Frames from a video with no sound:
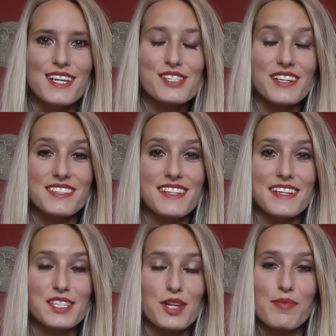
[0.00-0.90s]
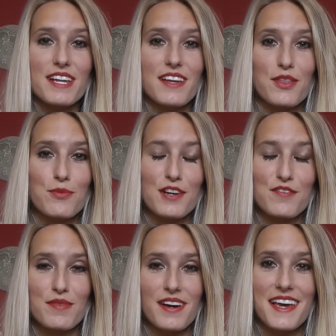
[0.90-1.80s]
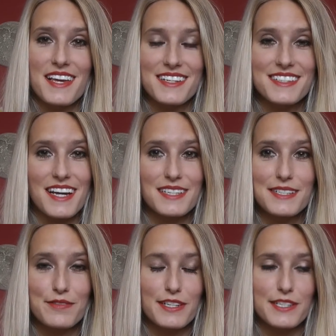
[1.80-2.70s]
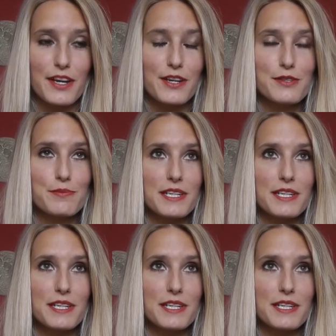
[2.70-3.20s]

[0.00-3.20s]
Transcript: So today is going to be another one of my chatty videos,